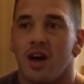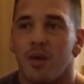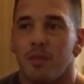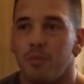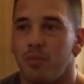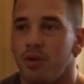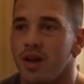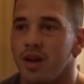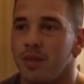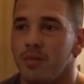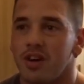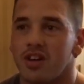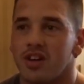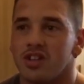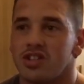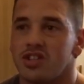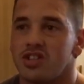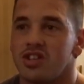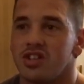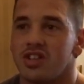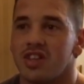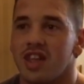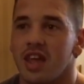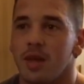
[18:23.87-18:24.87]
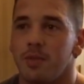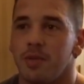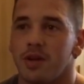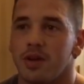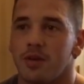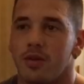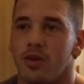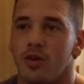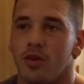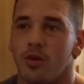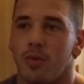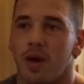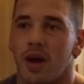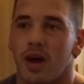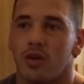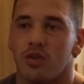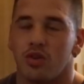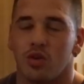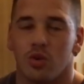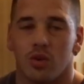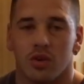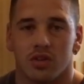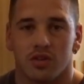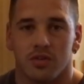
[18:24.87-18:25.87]
Pretty much just keep it to about
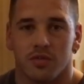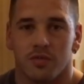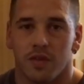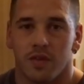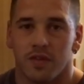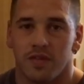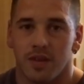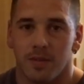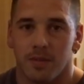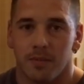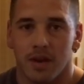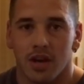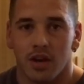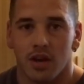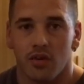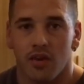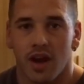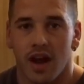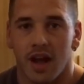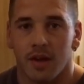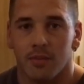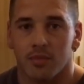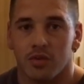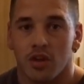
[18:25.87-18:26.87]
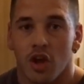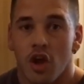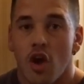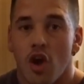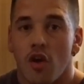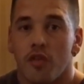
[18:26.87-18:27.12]
250 milligrams,